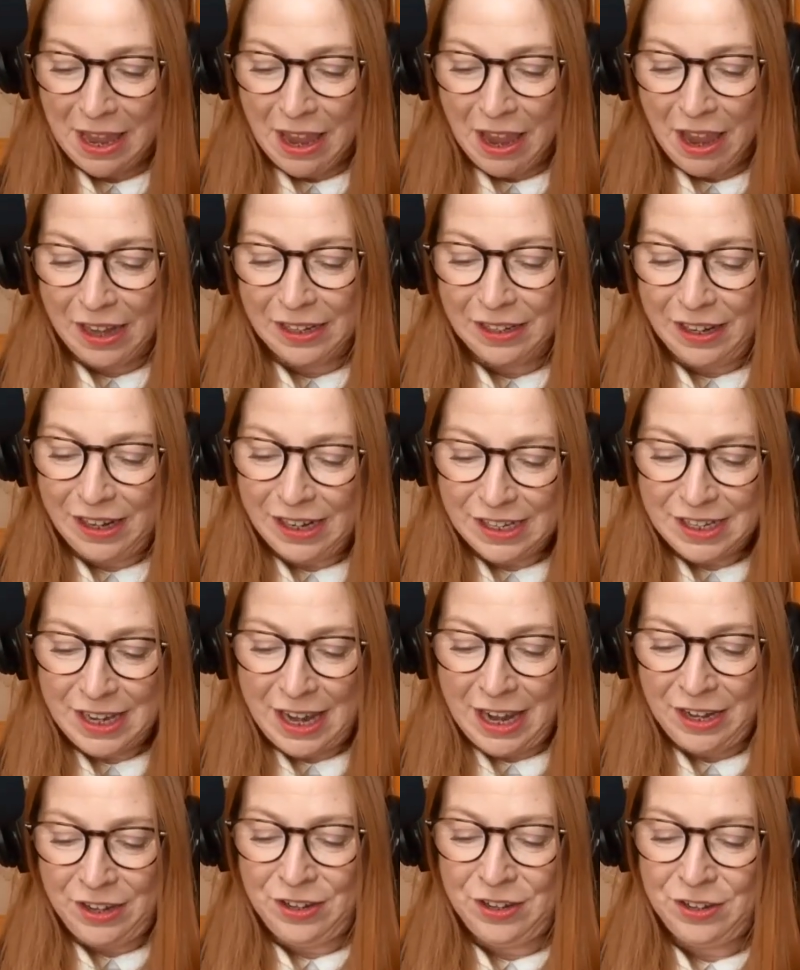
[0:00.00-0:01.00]
I'd like
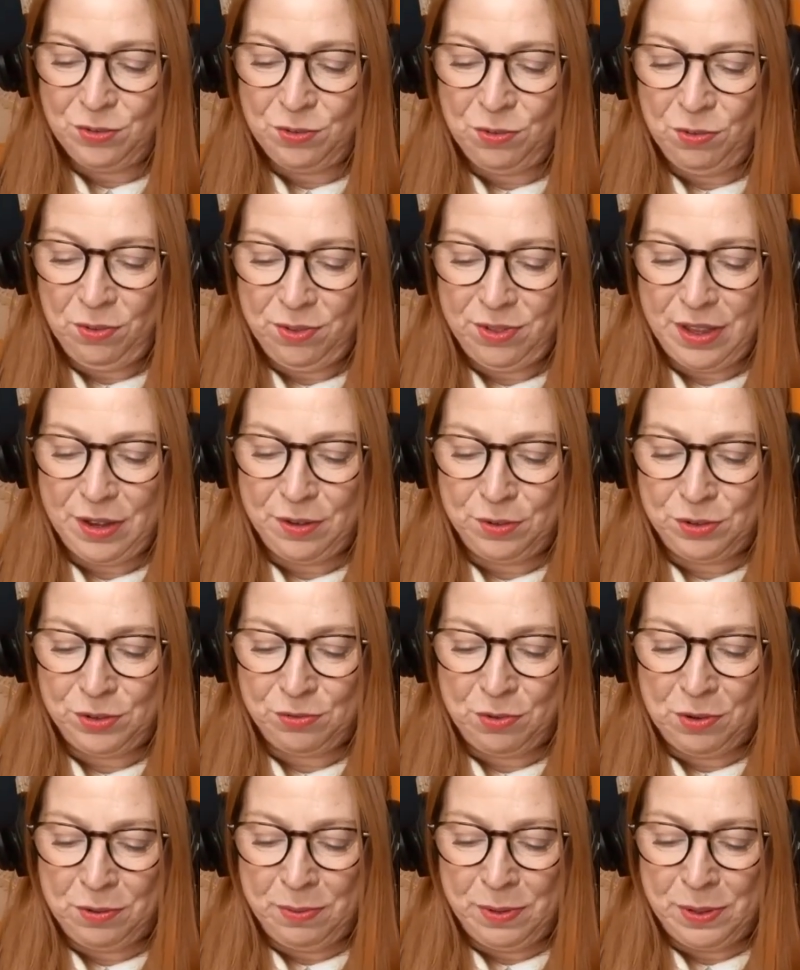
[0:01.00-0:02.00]
to end all
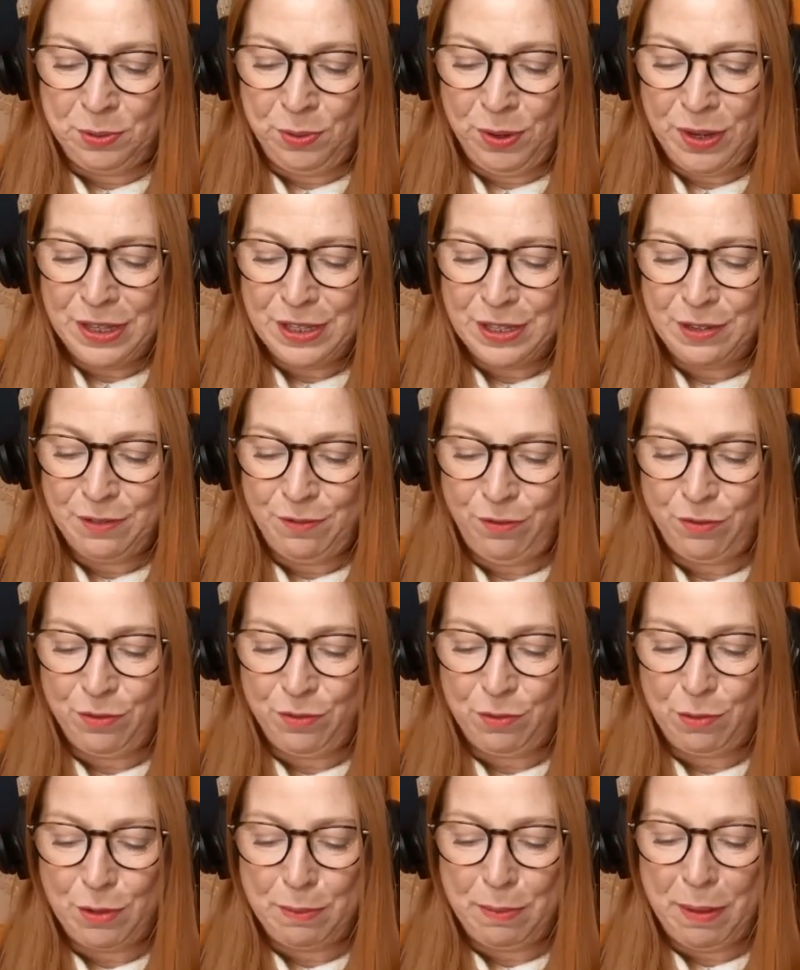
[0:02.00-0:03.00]
those rumours once and
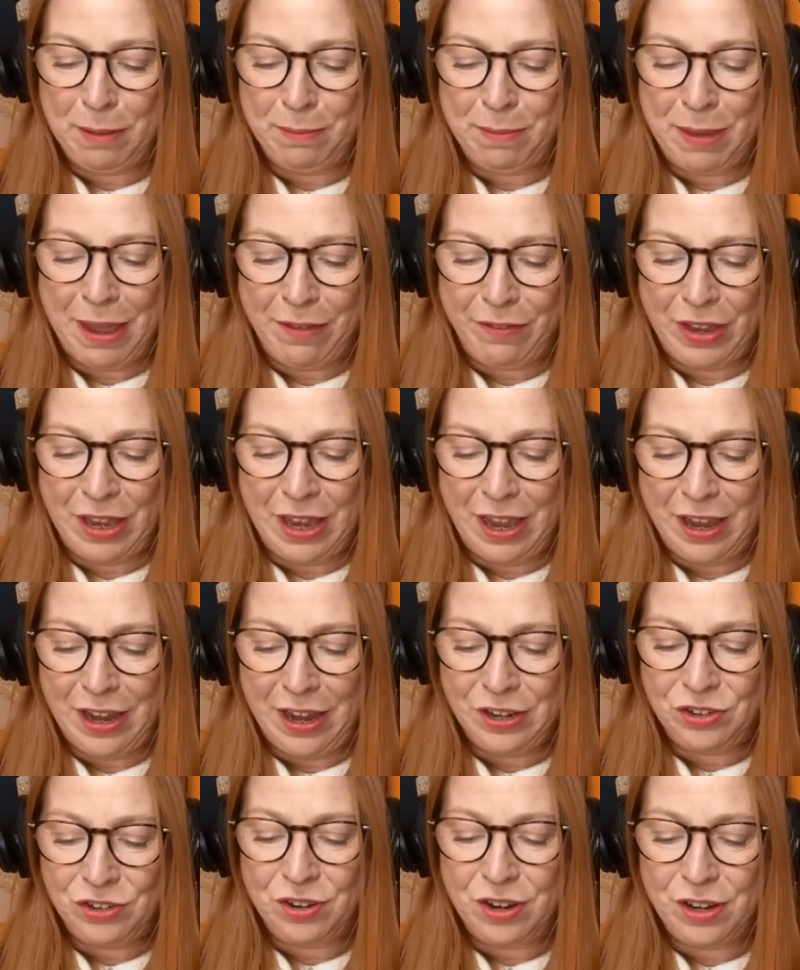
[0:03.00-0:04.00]
for all about me having a
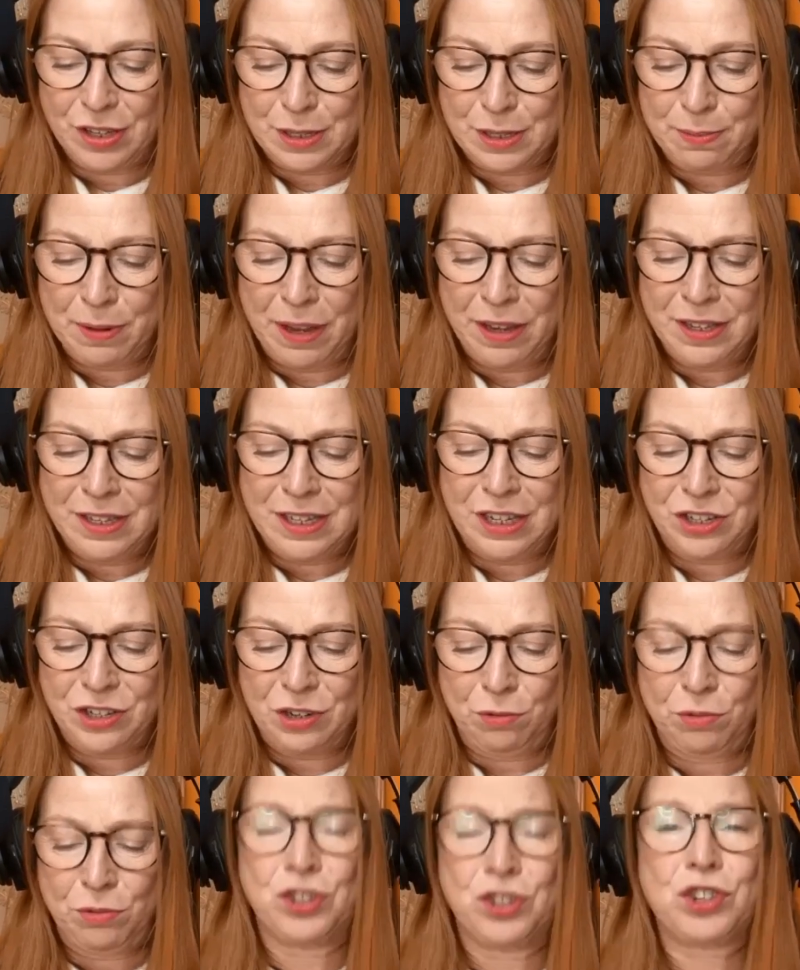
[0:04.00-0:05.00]
hair transplant, he
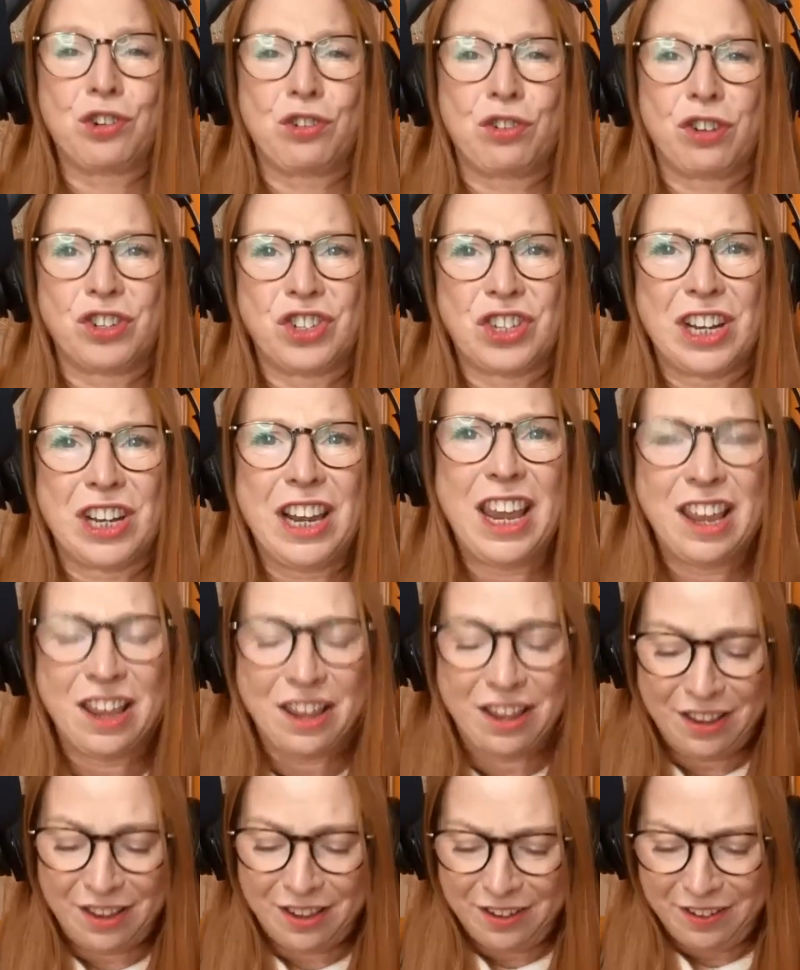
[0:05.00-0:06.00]
told us
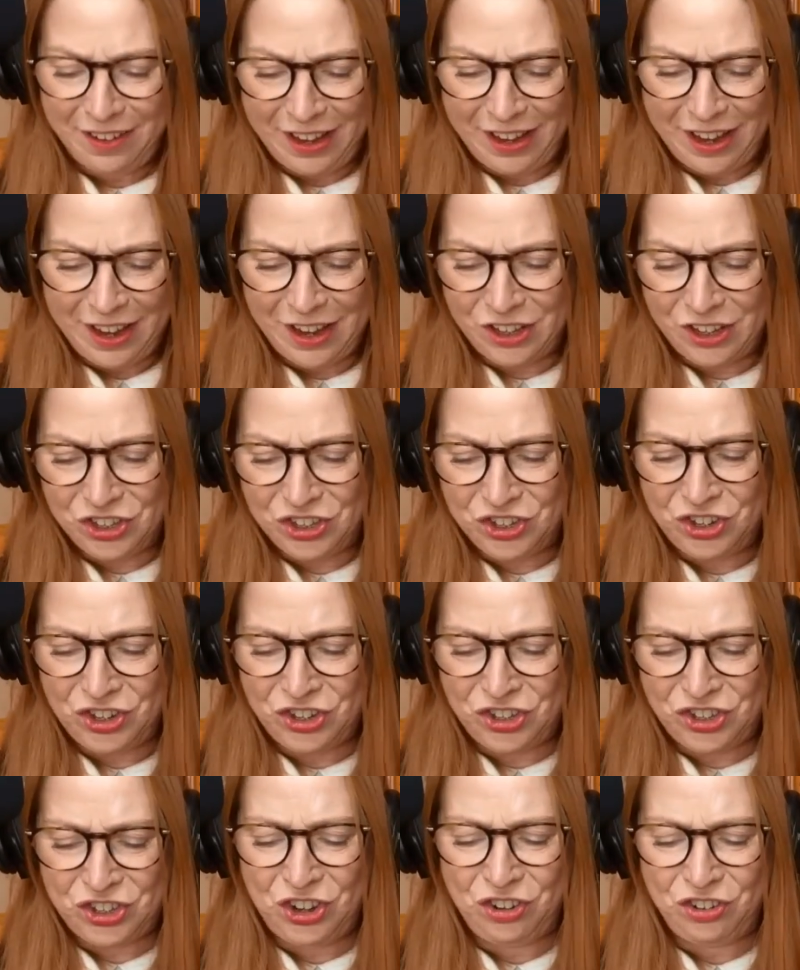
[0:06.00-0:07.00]
crossly. It's
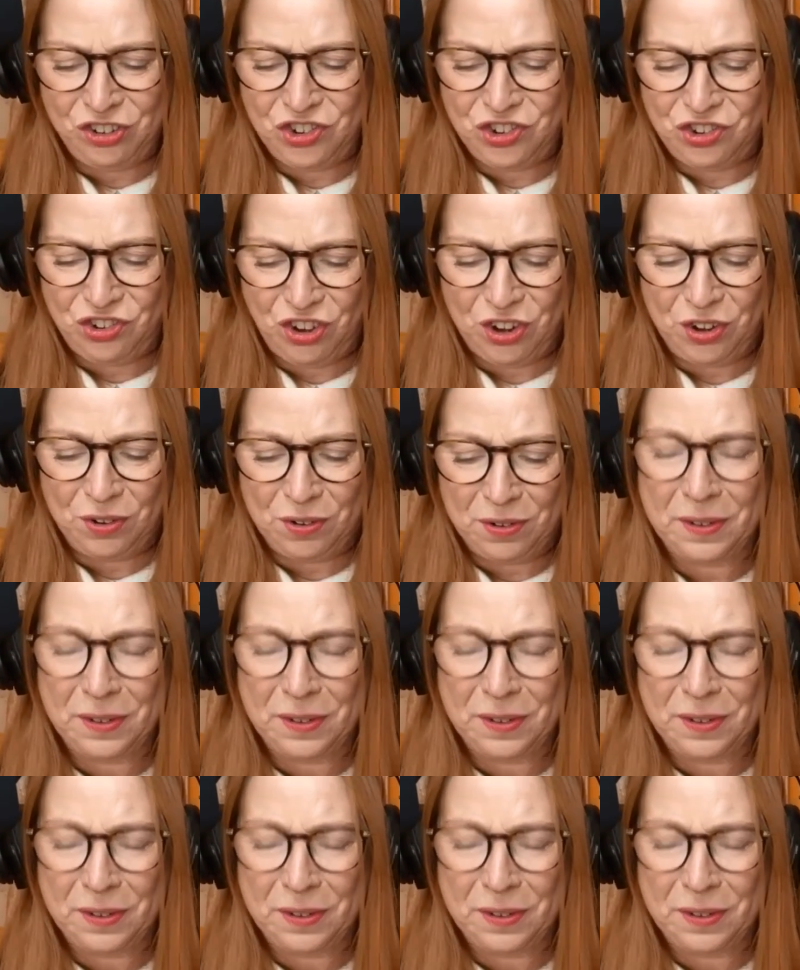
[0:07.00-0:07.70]
just not true.